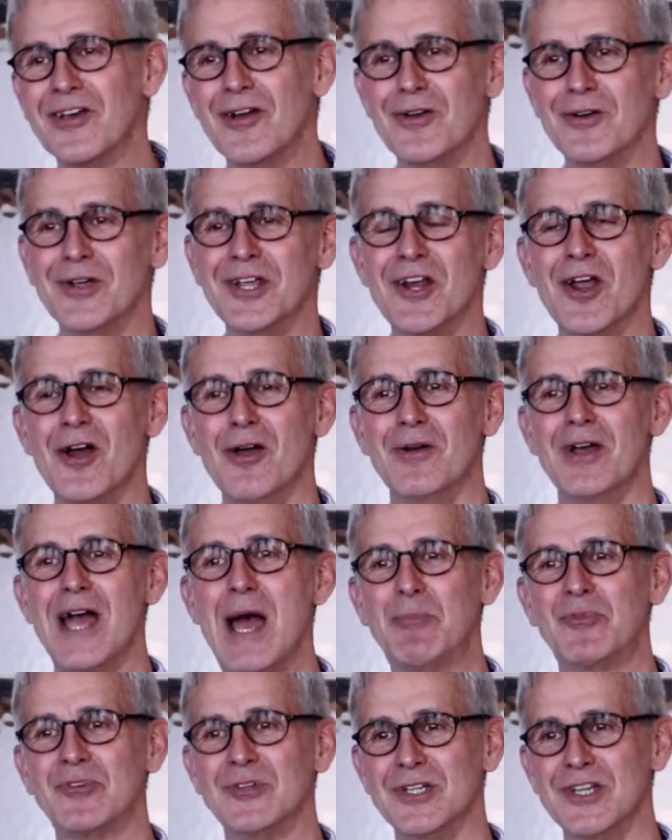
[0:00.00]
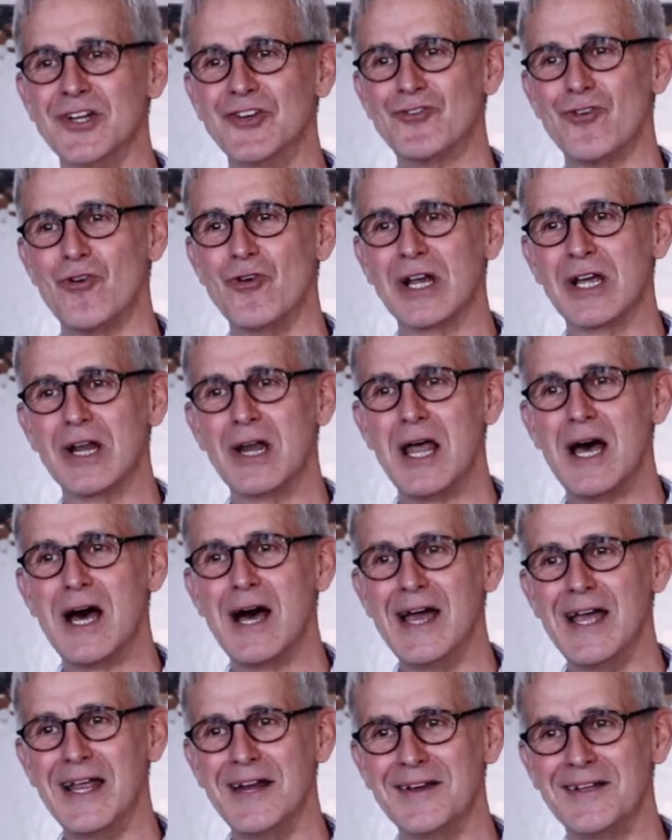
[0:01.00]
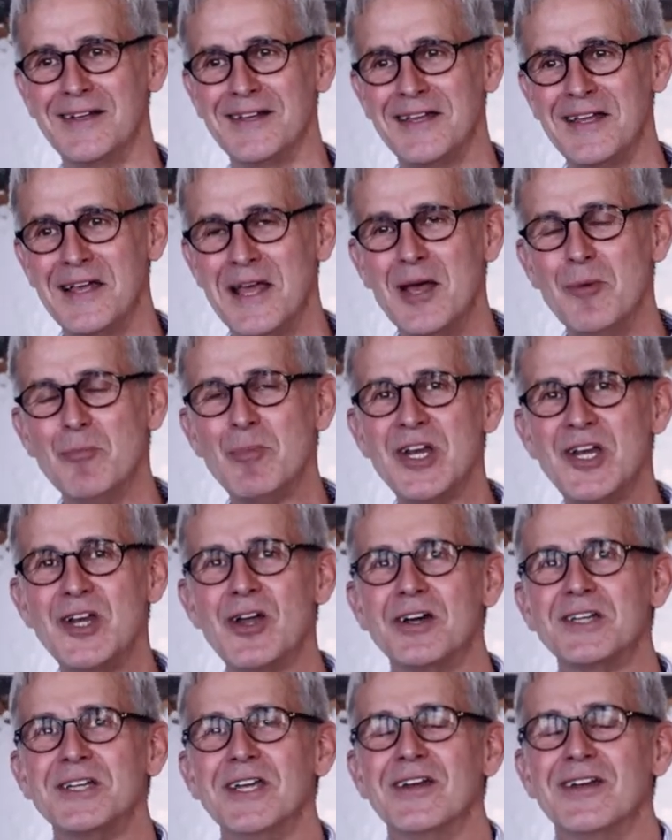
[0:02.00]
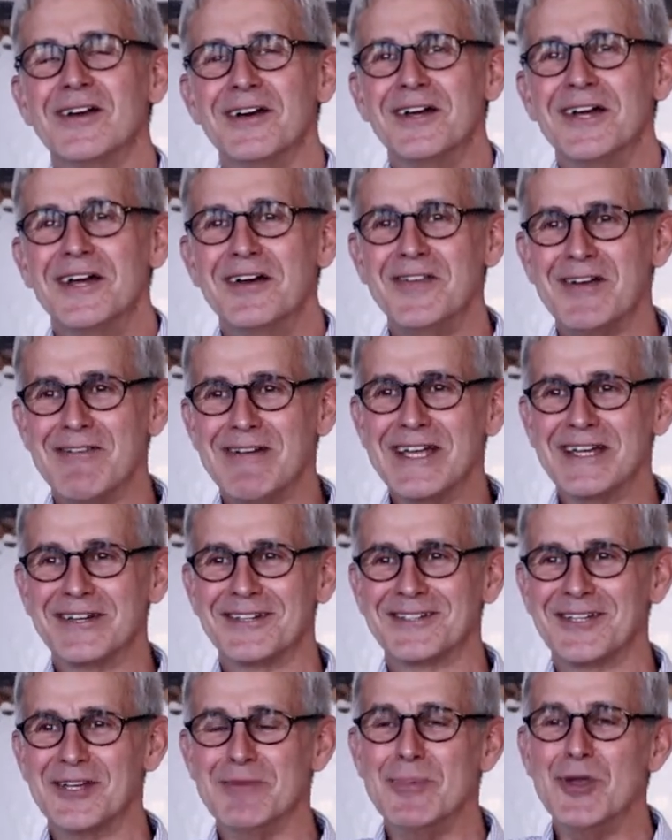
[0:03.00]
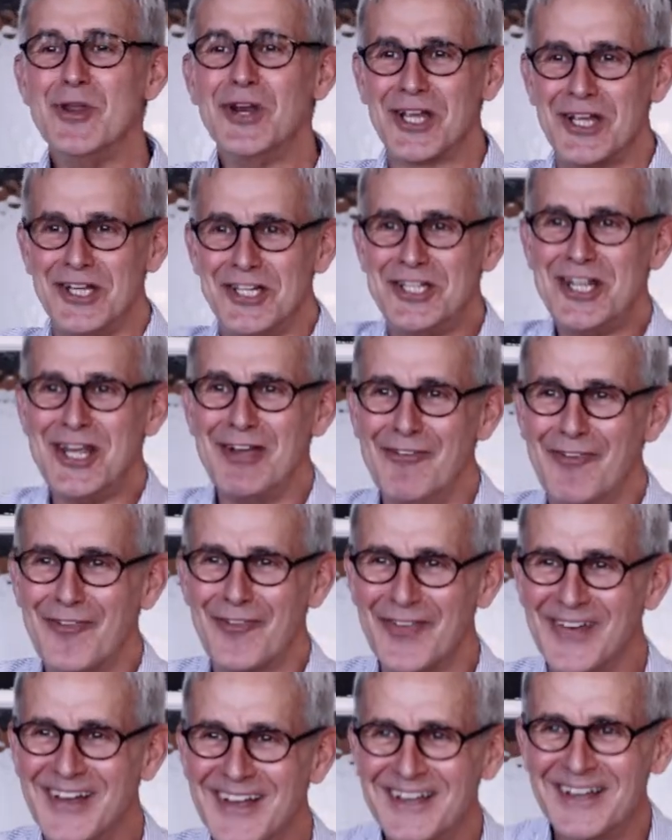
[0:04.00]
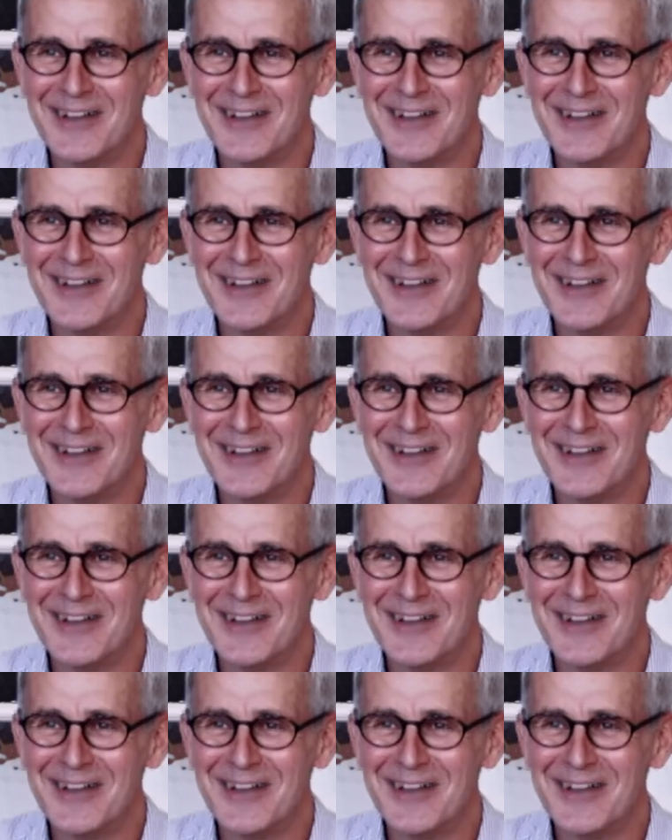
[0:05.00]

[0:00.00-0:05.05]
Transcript: So, you know, absolutely drawing a line, but not in a very communicative